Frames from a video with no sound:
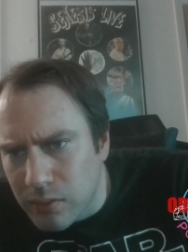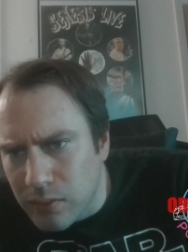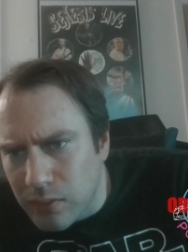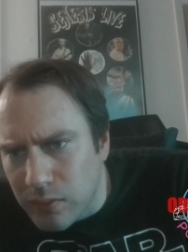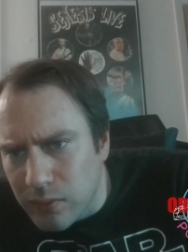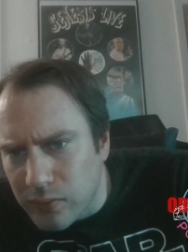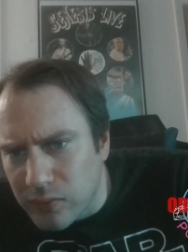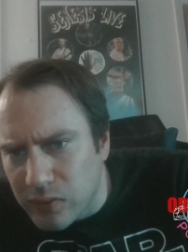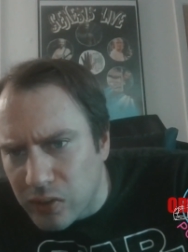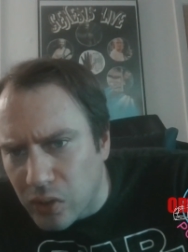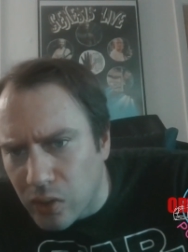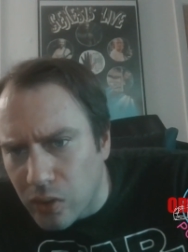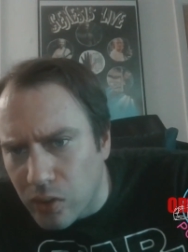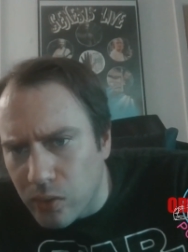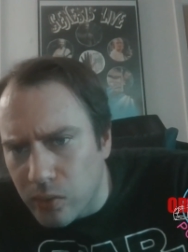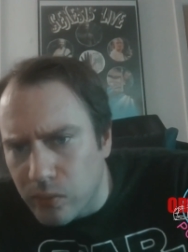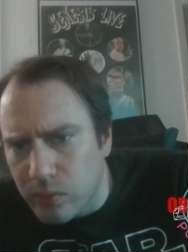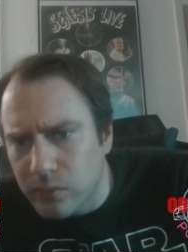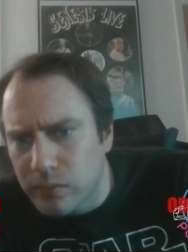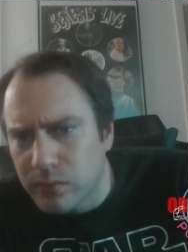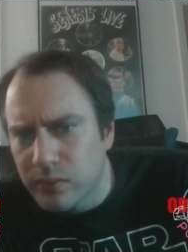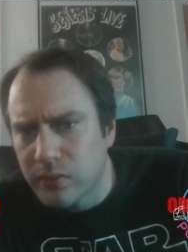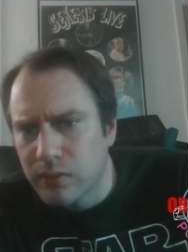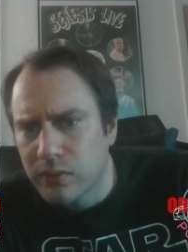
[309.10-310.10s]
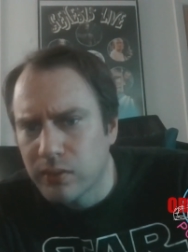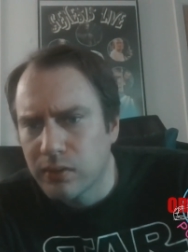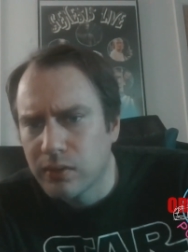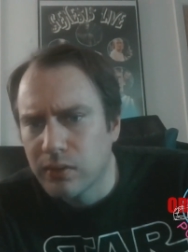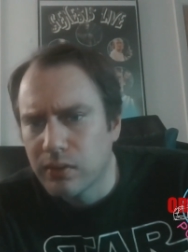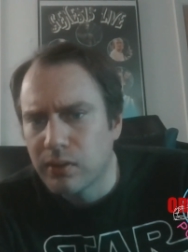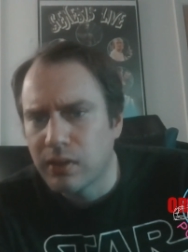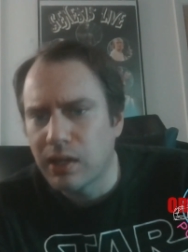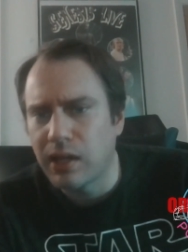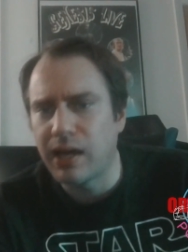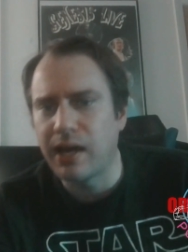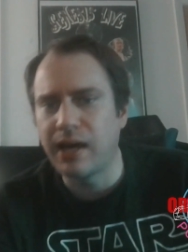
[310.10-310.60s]
so,
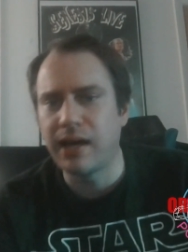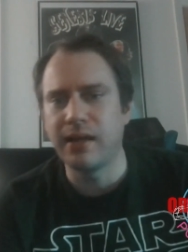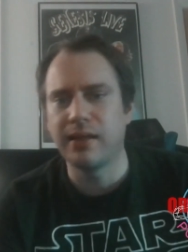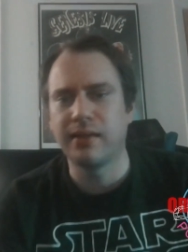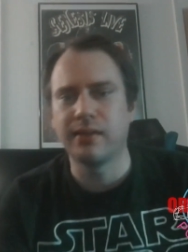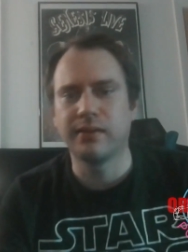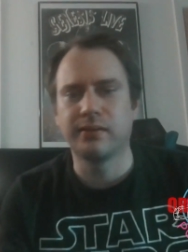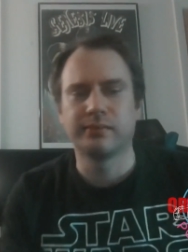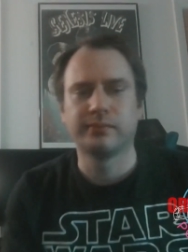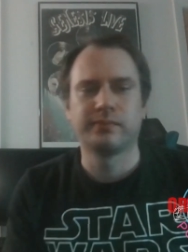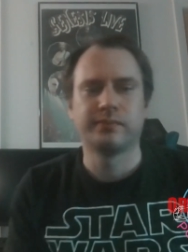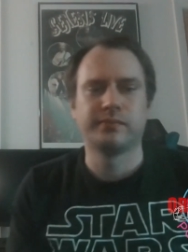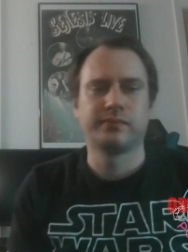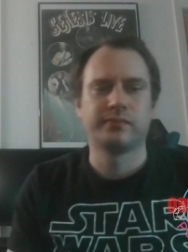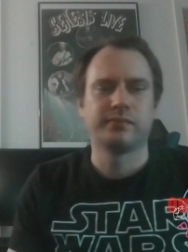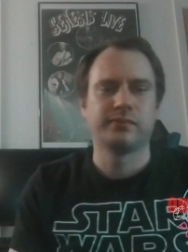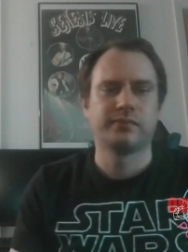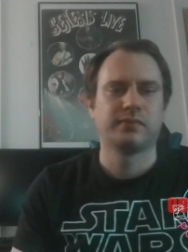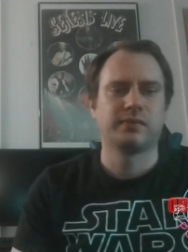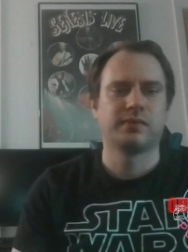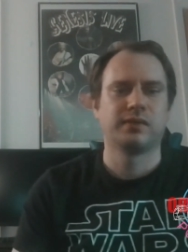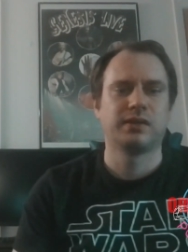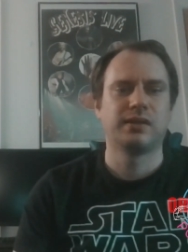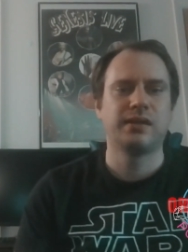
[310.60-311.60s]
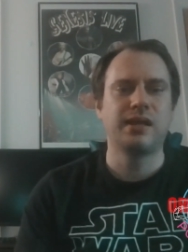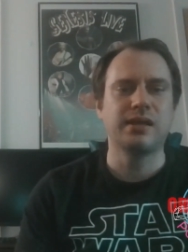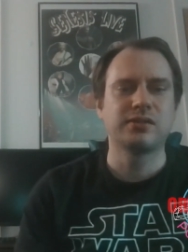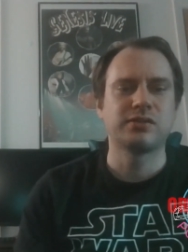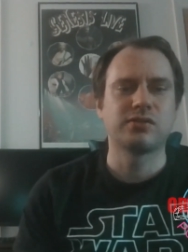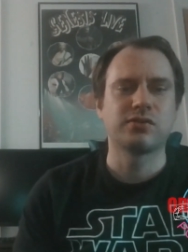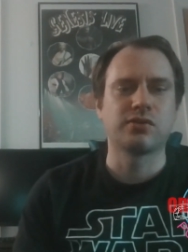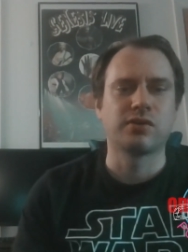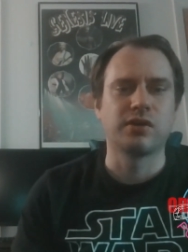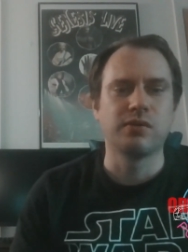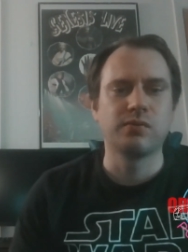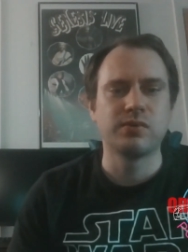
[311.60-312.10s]
uh, next
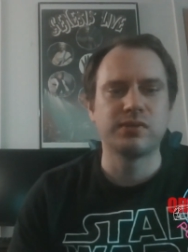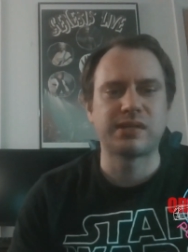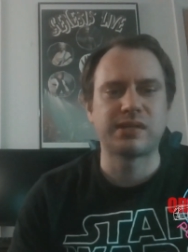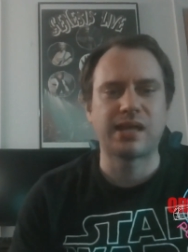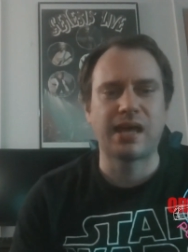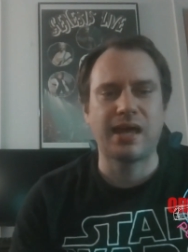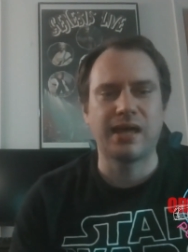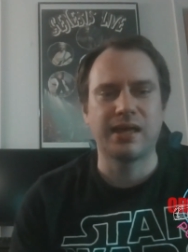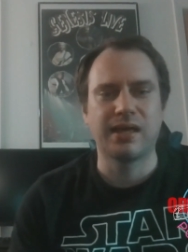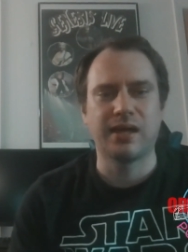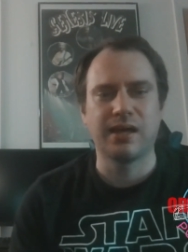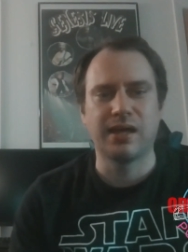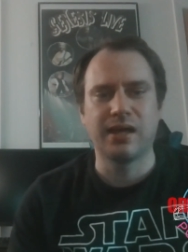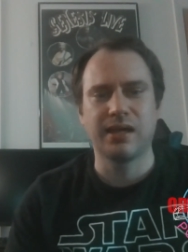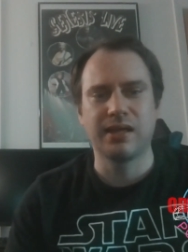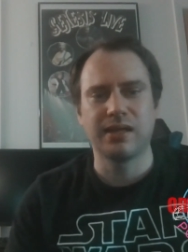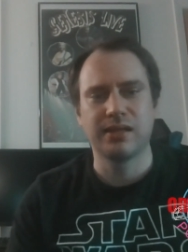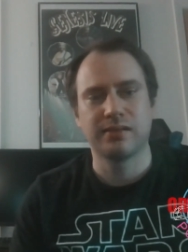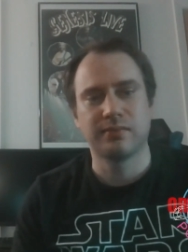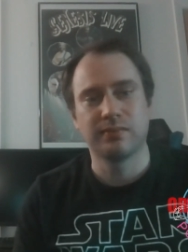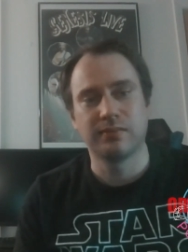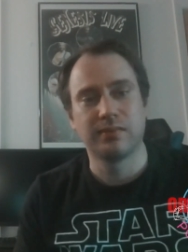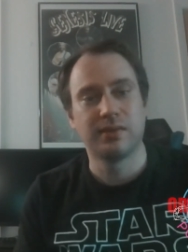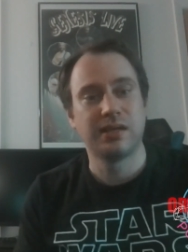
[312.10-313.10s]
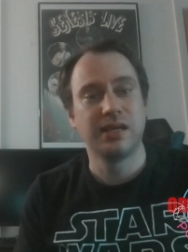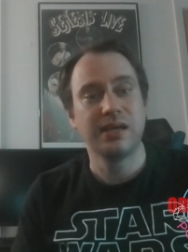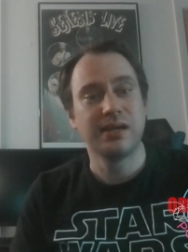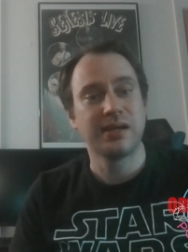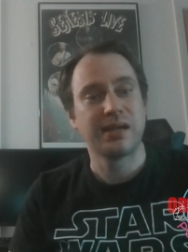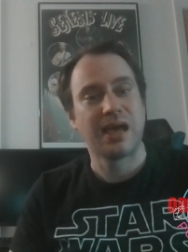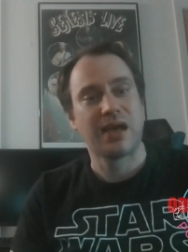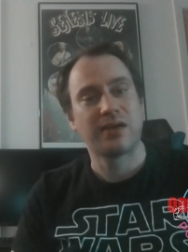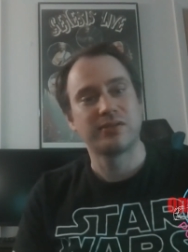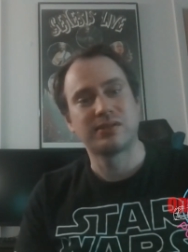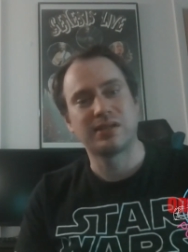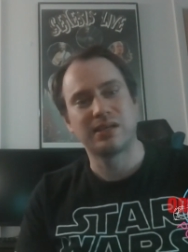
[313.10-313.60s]
story was that uh, he
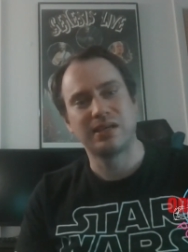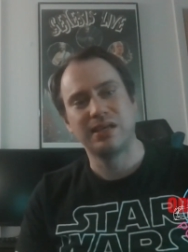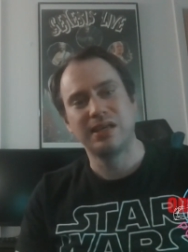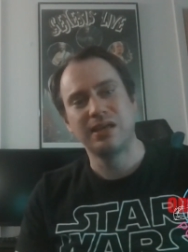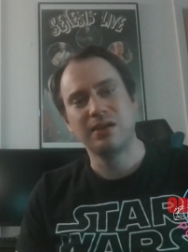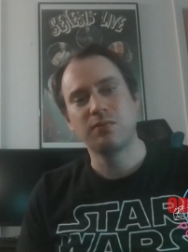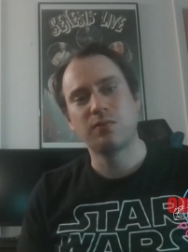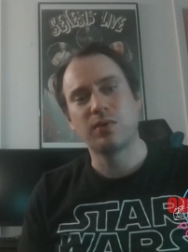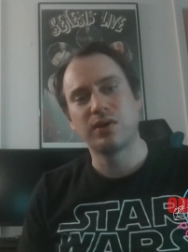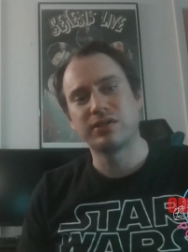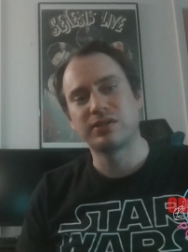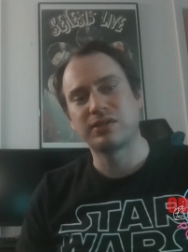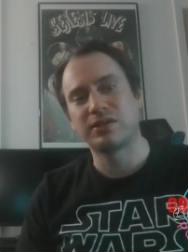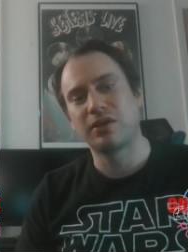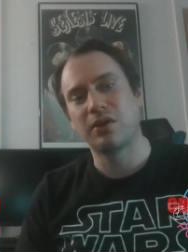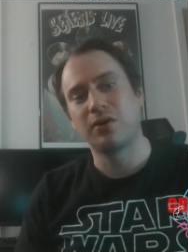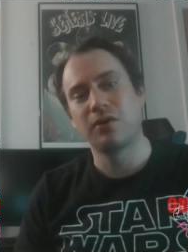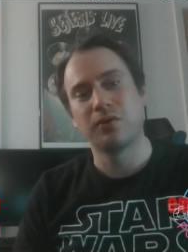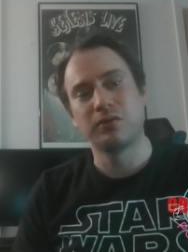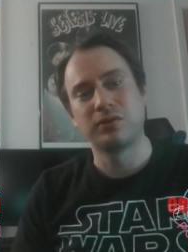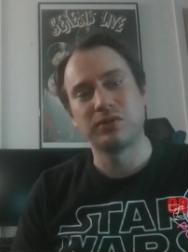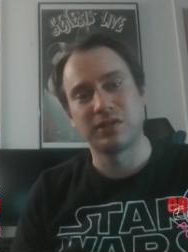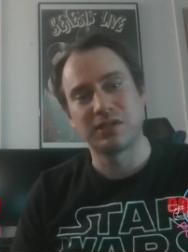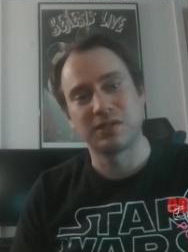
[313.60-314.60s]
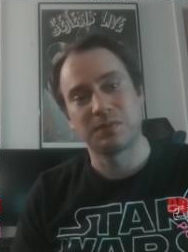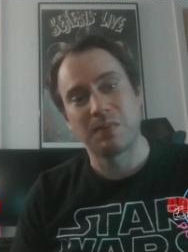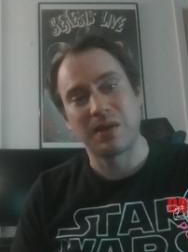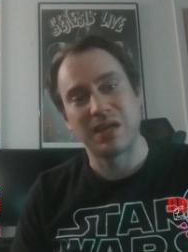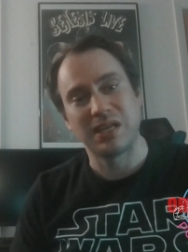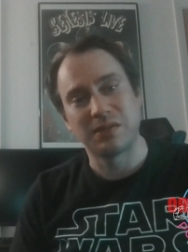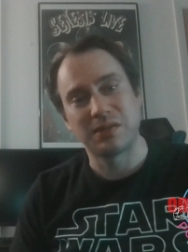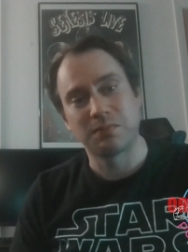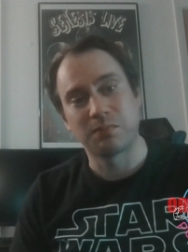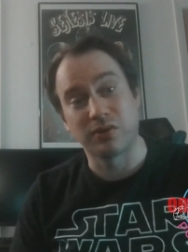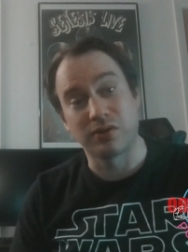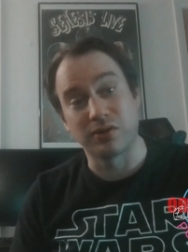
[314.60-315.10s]
announced that he wants to go to
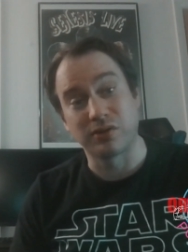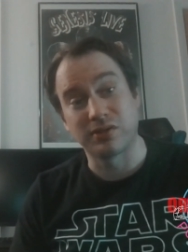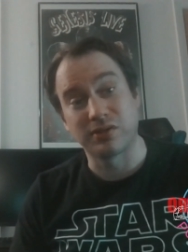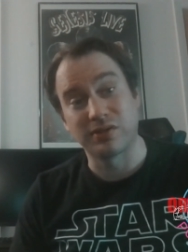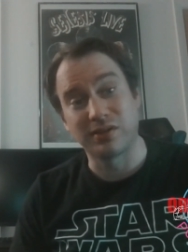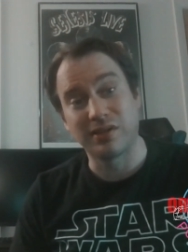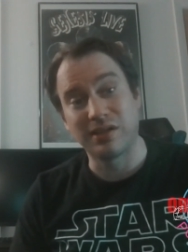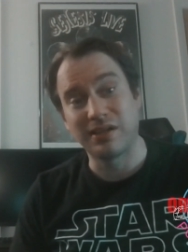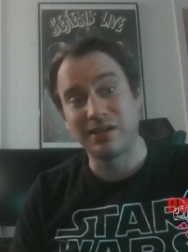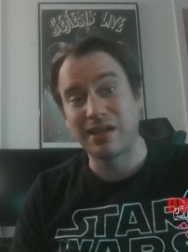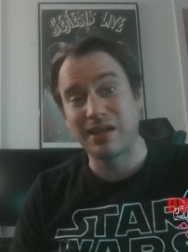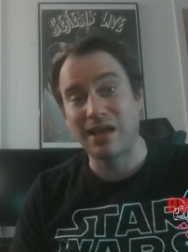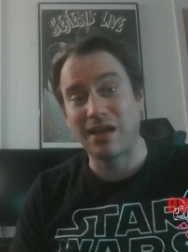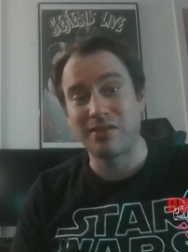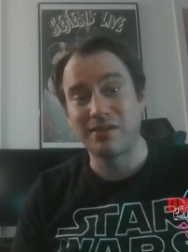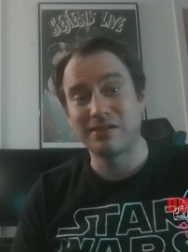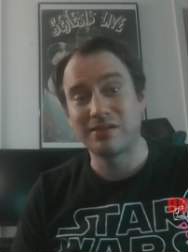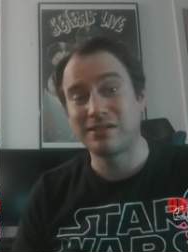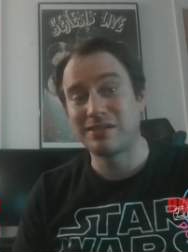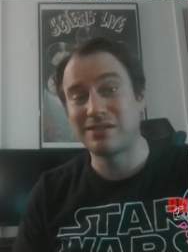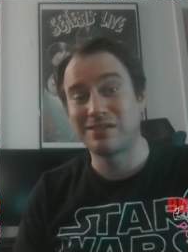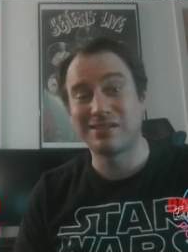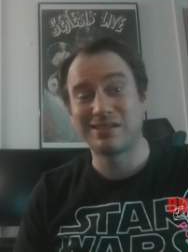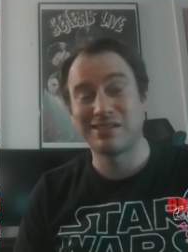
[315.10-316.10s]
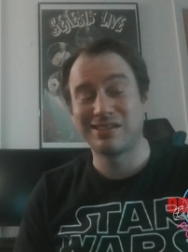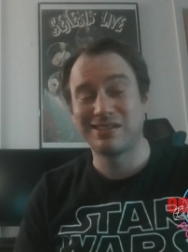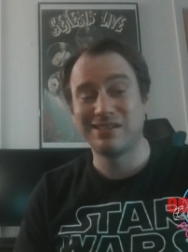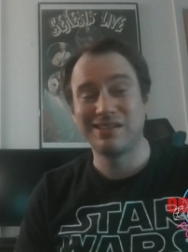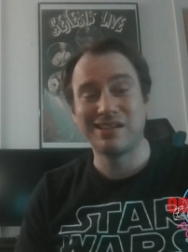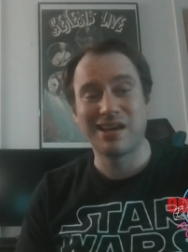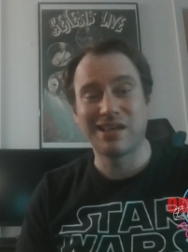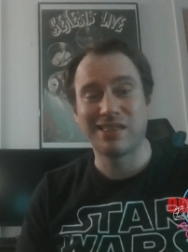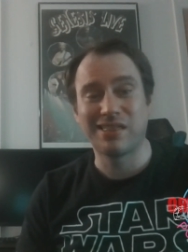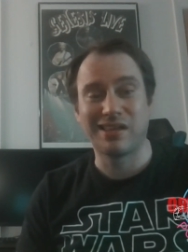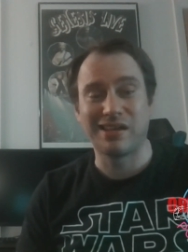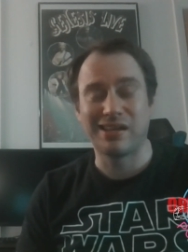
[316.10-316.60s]
space personally. Now, this is
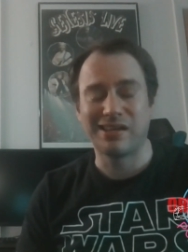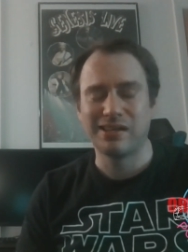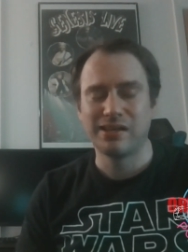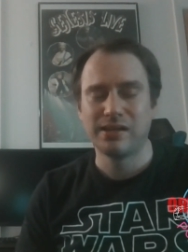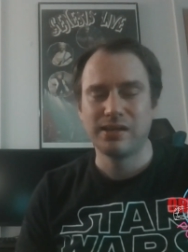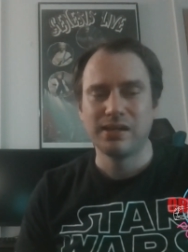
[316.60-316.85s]
nothing.